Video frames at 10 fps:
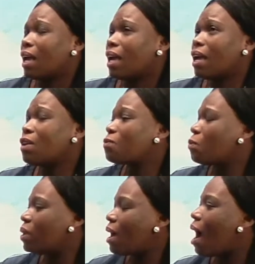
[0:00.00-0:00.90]
If
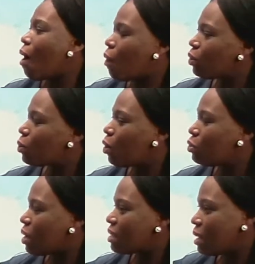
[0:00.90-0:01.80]
we are on
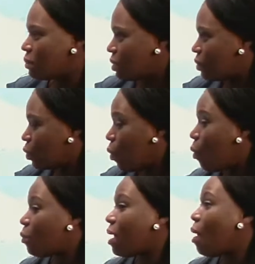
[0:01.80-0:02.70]
contraceptives
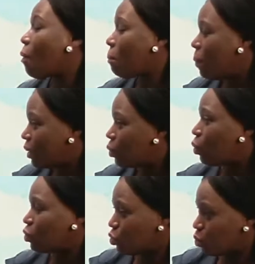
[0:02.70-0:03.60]
or we are on birth
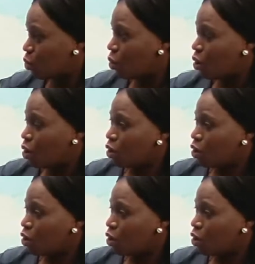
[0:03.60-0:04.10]
control,